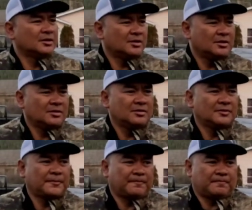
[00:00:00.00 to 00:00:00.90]

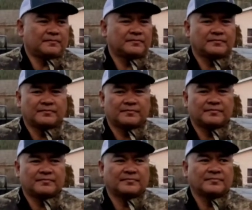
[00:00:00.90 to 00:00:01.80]
[no speech]